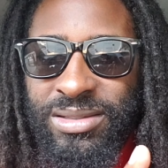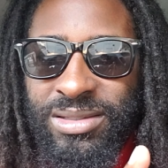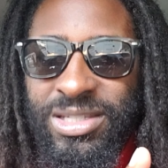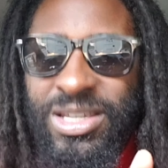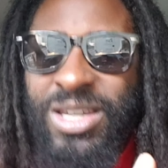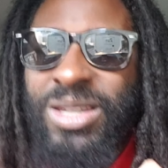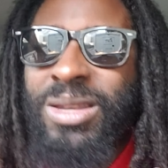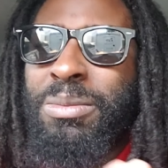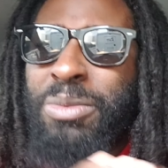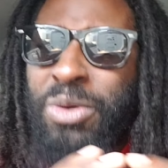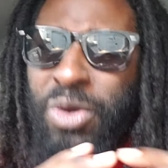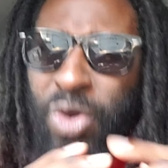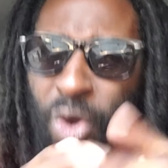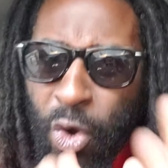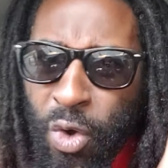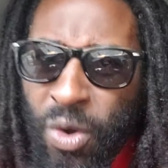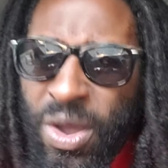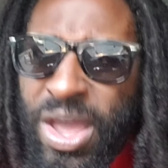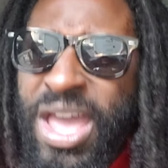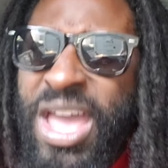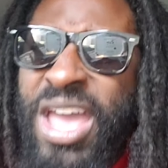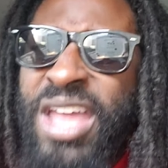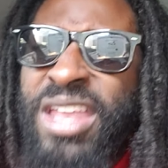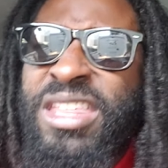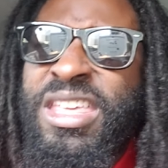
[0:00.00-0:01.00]
Tell them, go
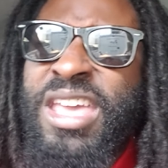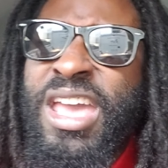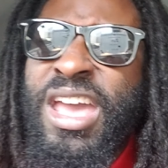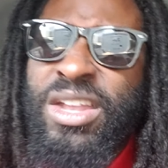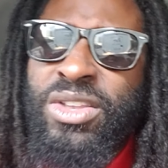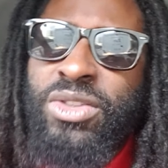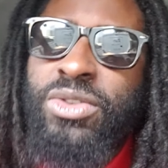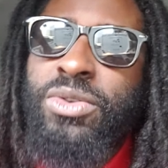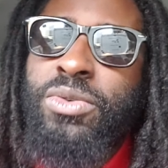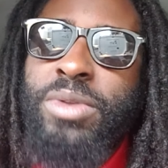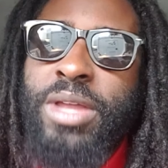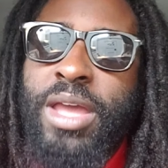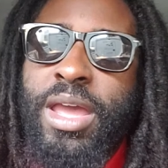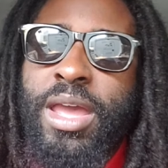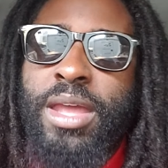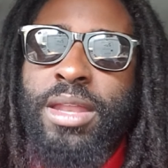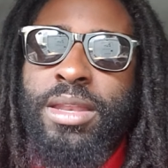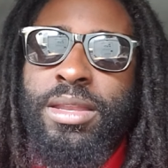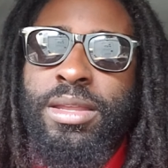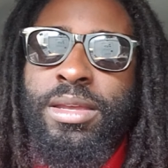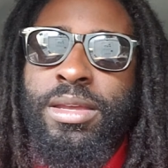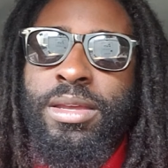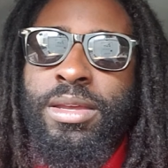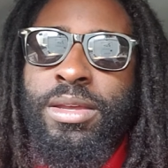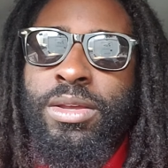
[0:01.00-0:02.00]
ahead, yeah, do that.
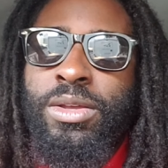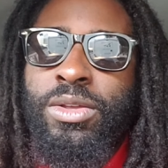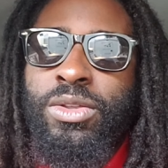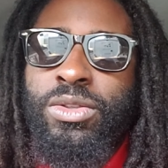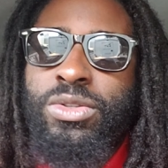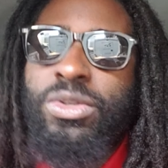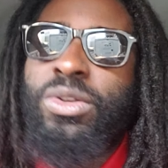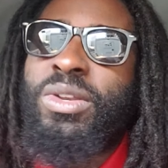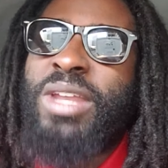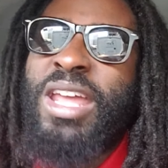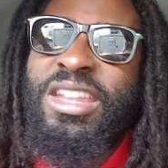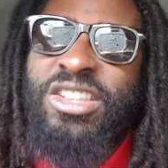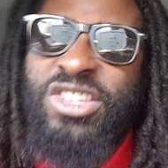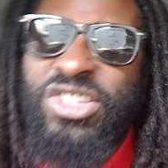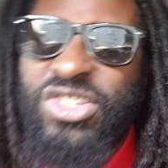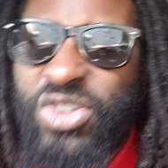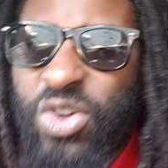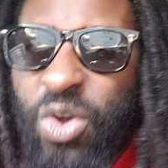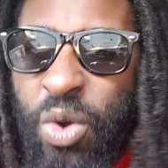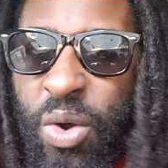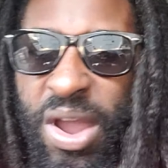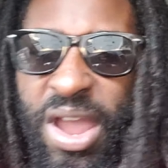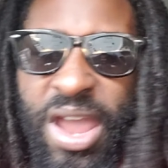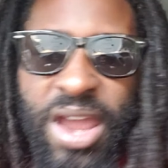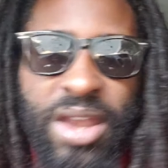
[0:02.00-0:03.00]
So they just
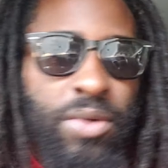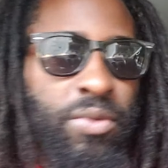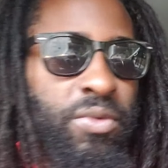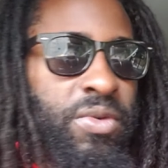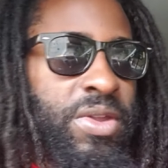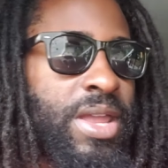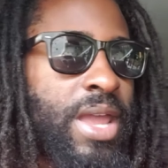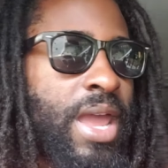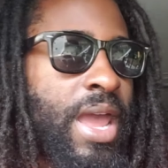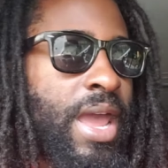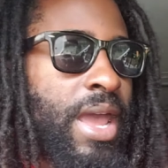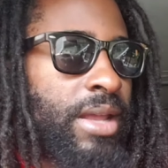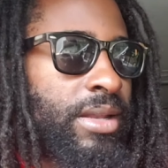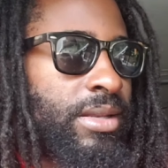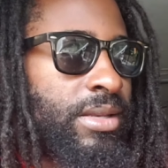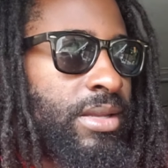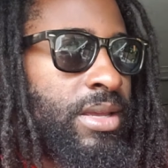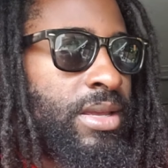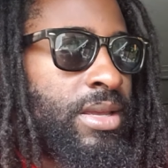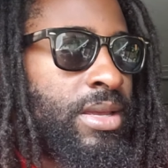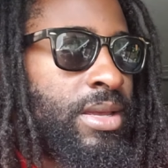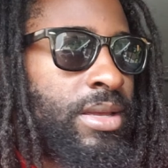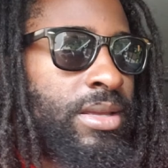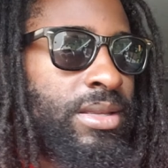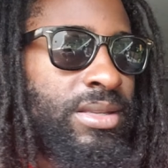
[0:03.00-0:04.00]
go ahead and react.
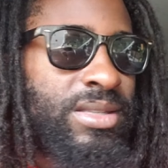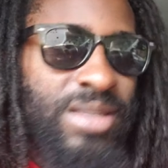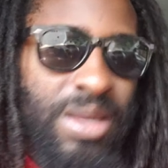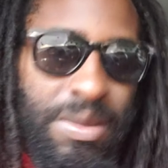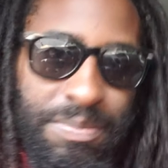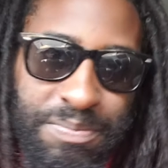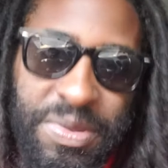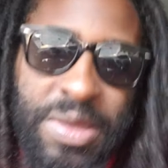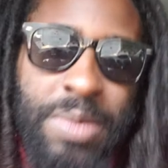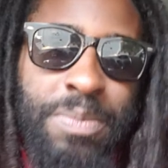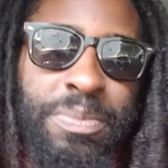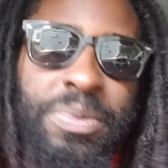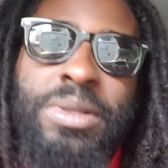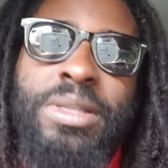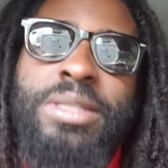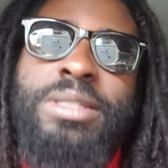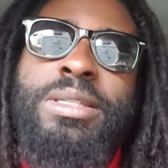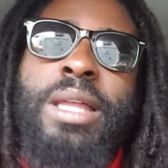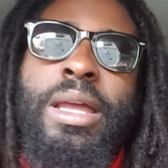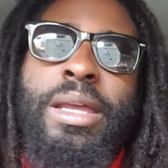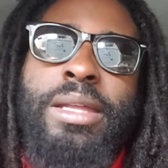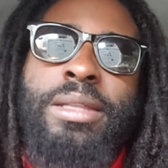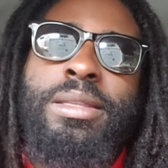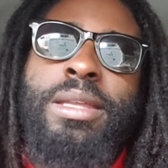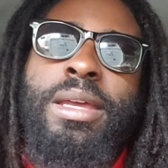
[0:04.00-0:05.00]
Some people
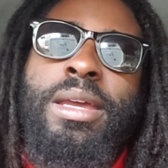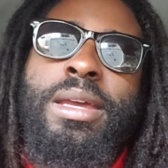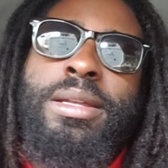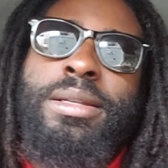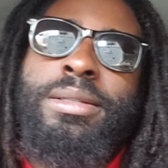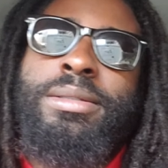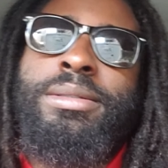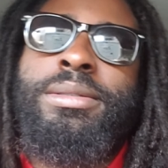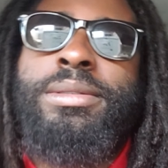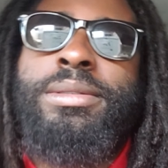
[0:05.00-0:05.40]
is like that.